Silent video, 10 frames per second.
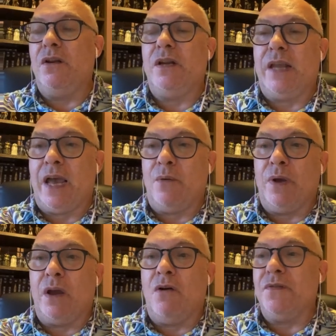London
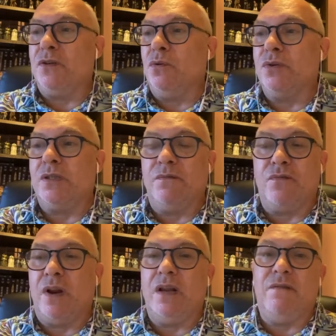Gatwick offers an
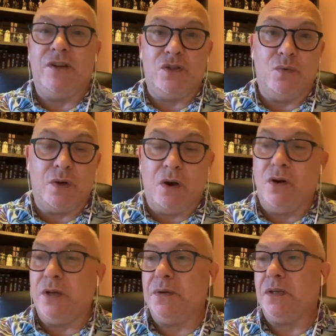autism-friendly visual
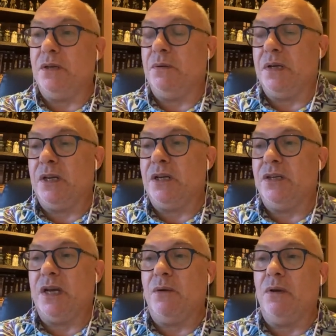guide you
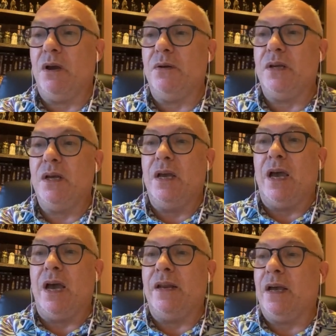can download,
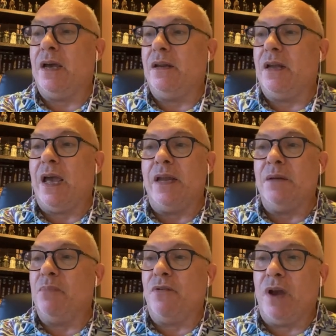and
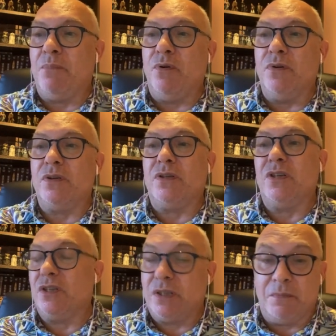Edinburgh Airport
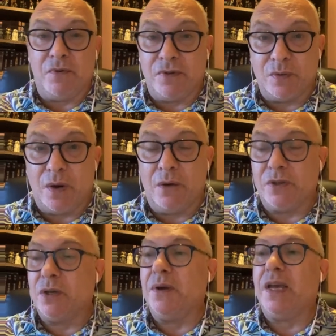does similar as
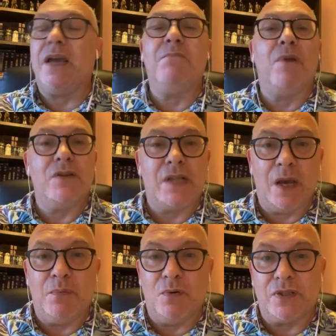well. So again,
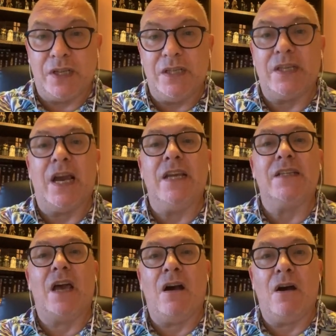most airports these days